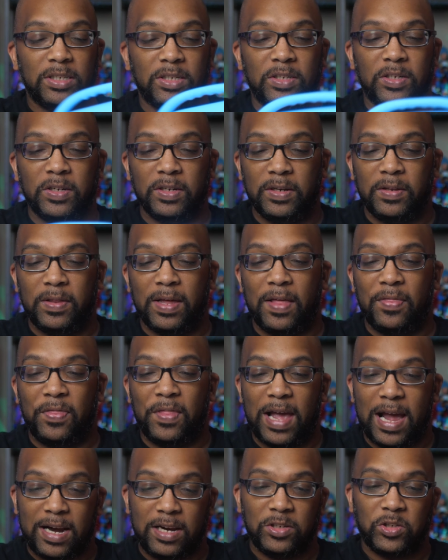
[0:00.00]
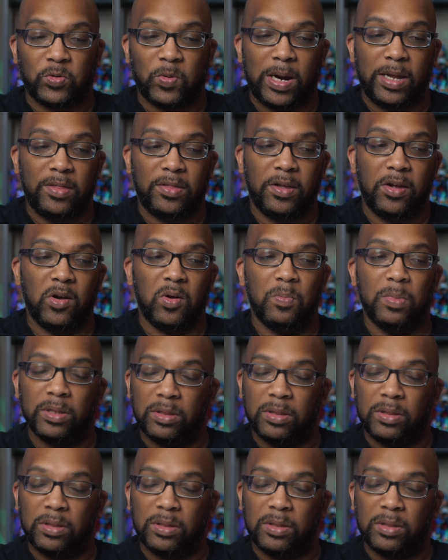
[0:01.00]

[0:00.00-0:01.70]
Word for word: It's good that that is right there,